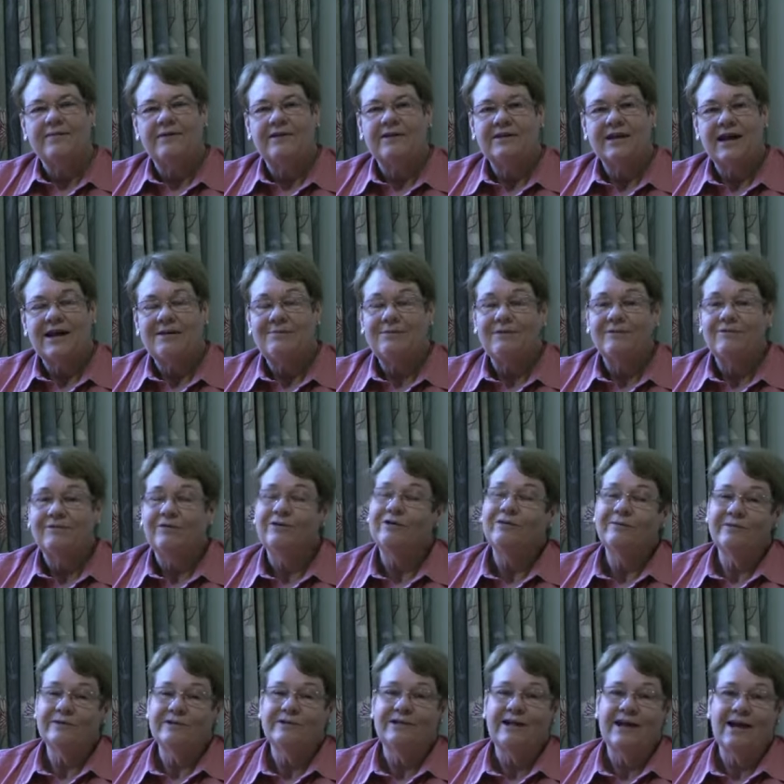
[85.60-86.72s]
the day before
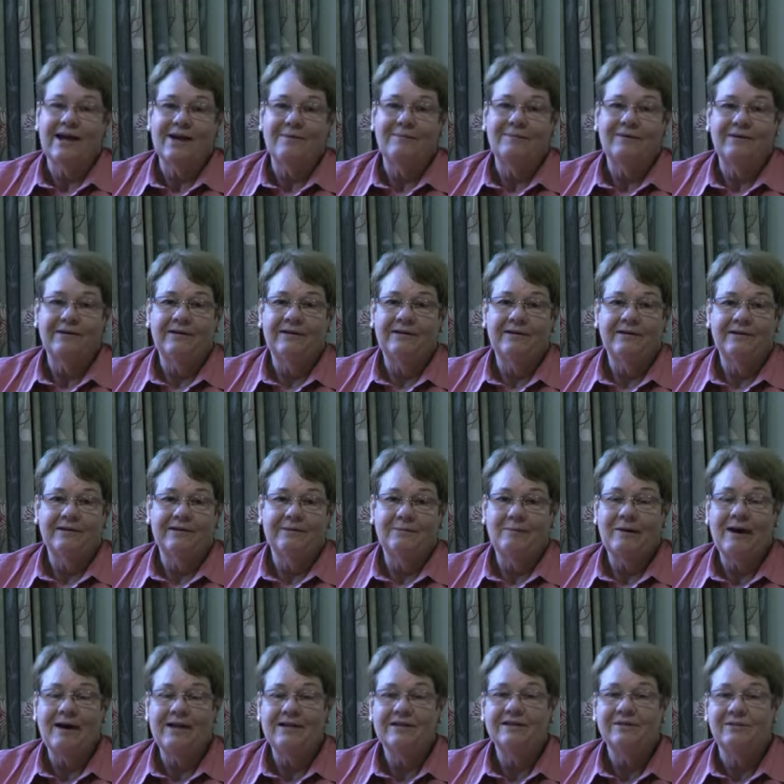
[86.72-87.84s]
it was to happen, the
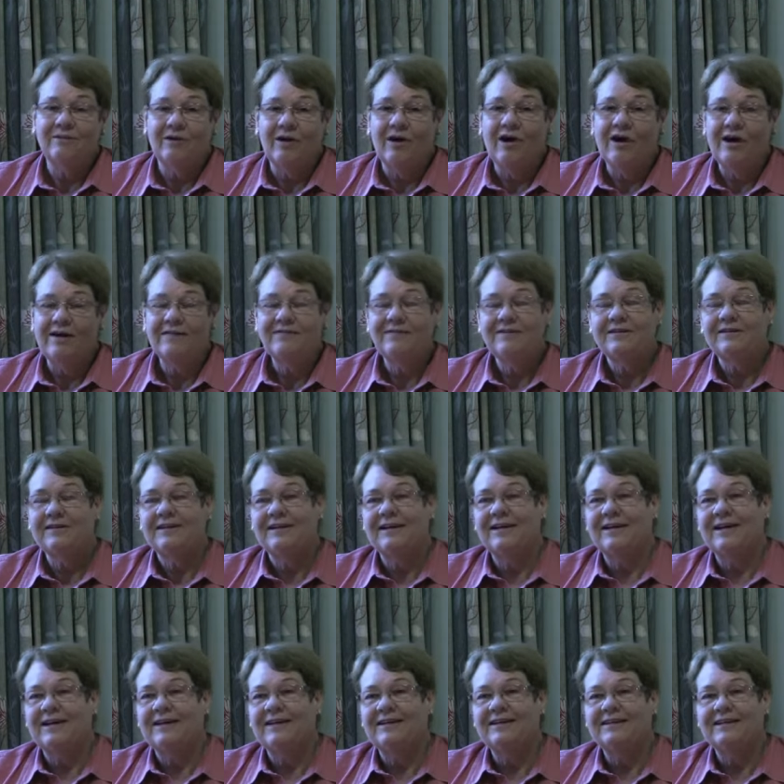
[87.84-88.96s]
paint arrived
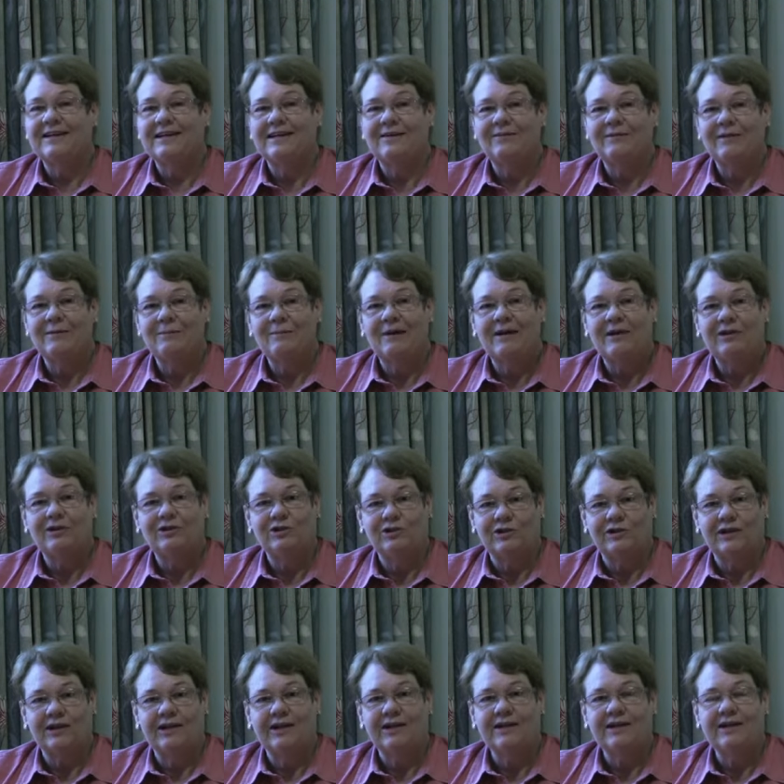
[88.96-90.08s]
and uh, we met
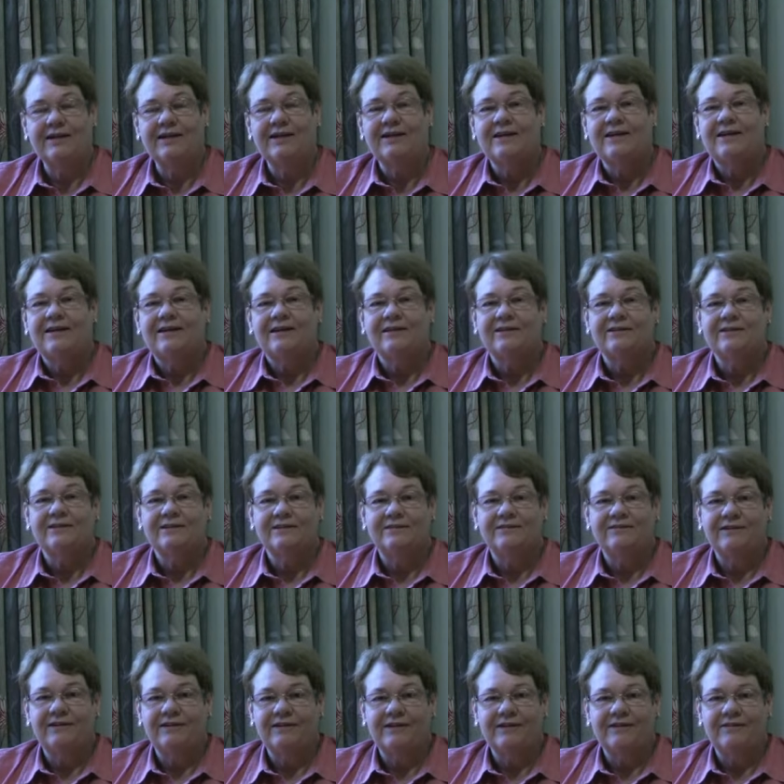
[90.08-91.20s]
Julian, who's a
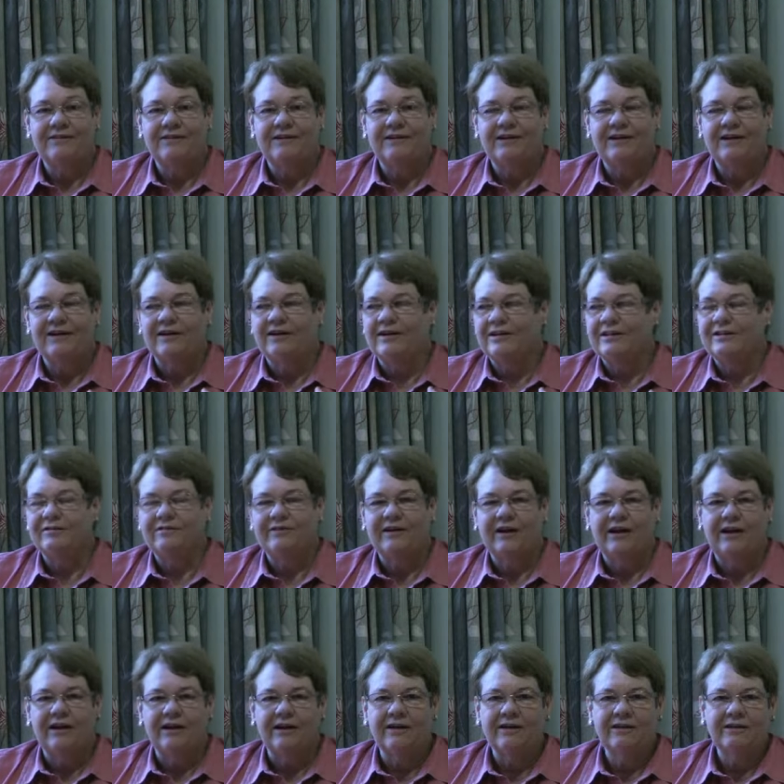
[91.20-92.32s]
very, very nice
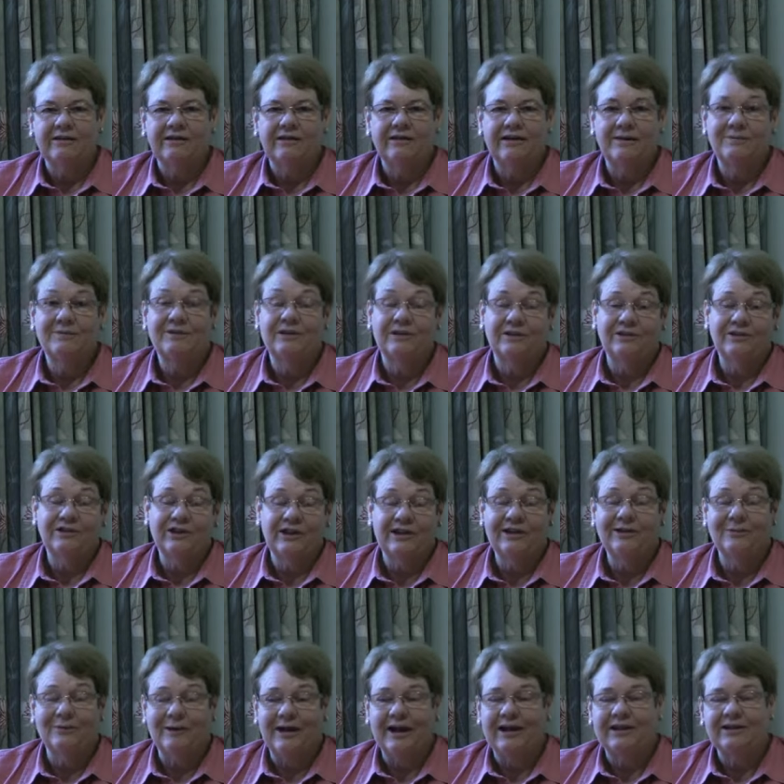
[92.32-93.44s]
fellow, an absolute
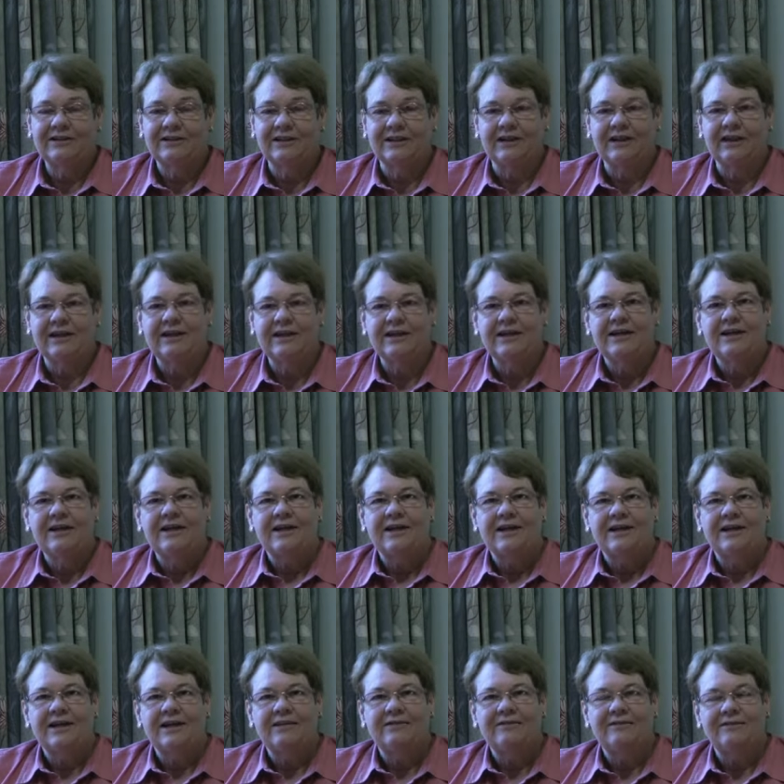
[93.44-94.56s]
gentleman actually.
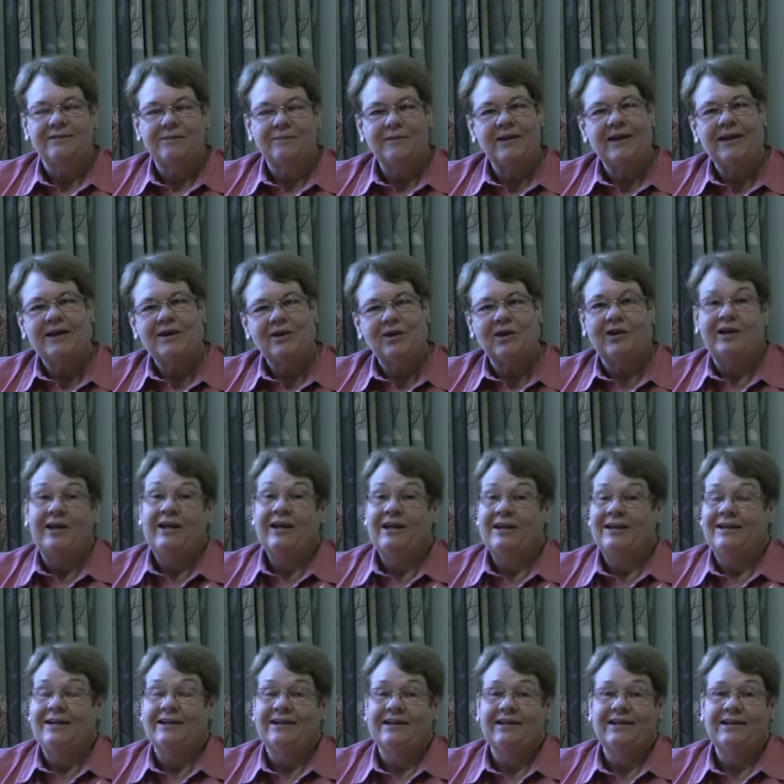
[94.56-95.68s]
And from then on
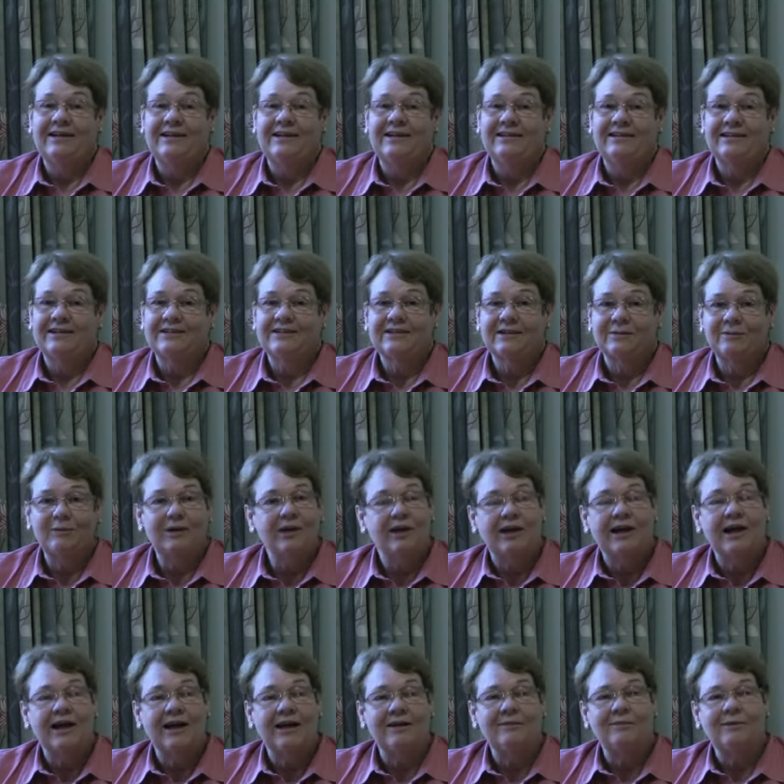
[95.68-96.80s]
in, he just
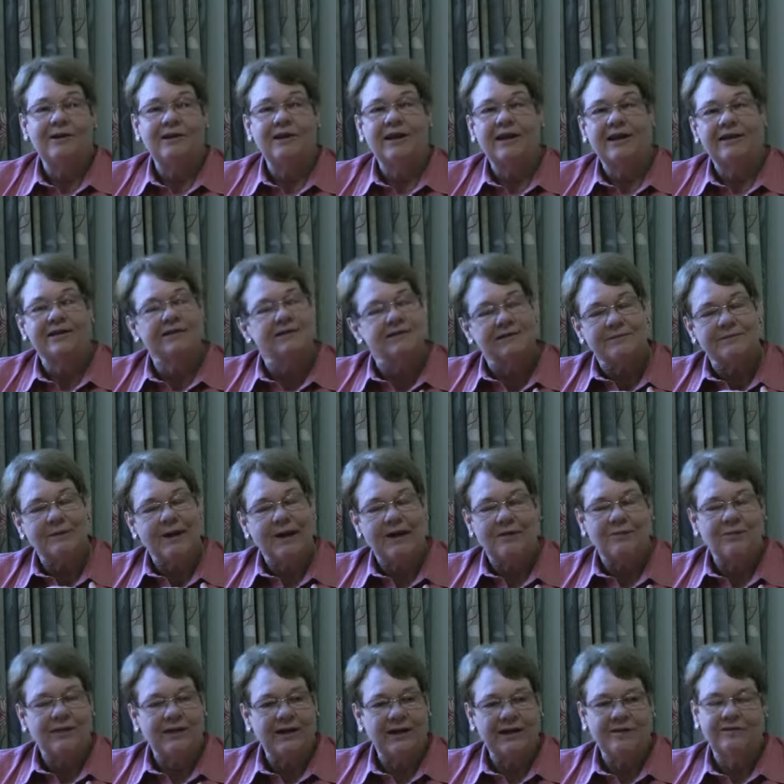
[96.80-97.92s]
communicated with us
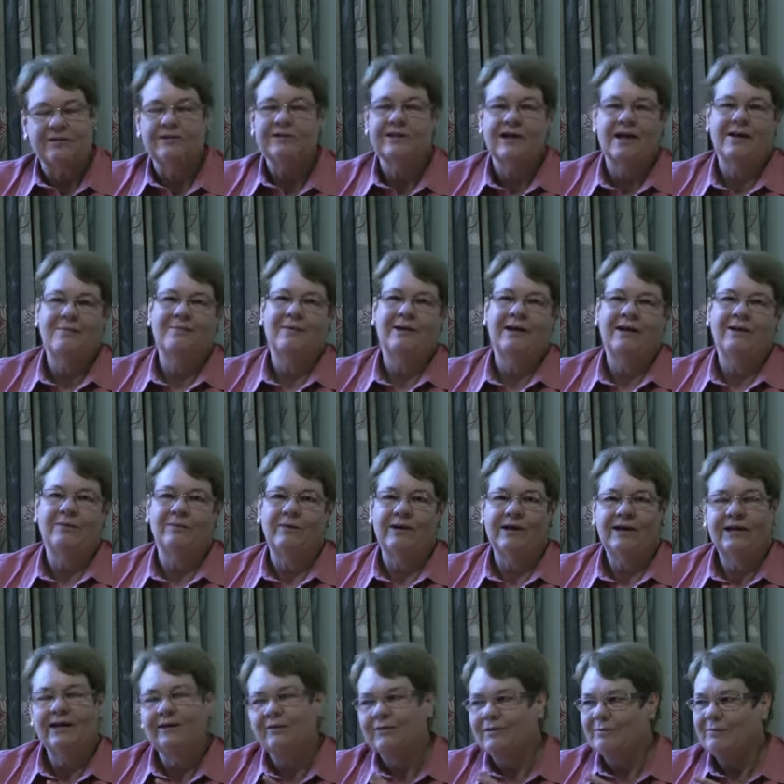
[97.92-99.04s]
about when he was coming,
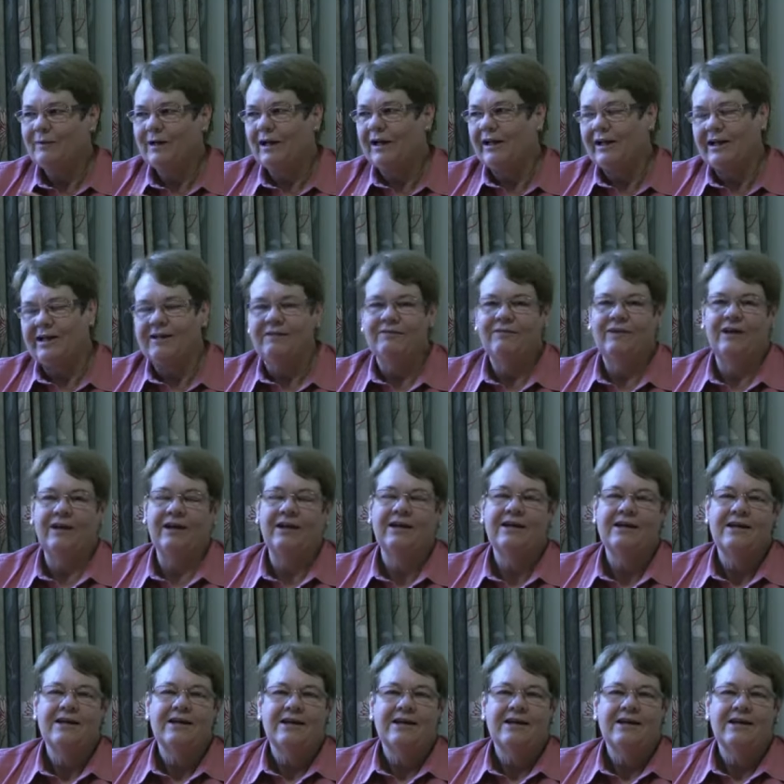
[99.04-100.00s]
when he would be leaving,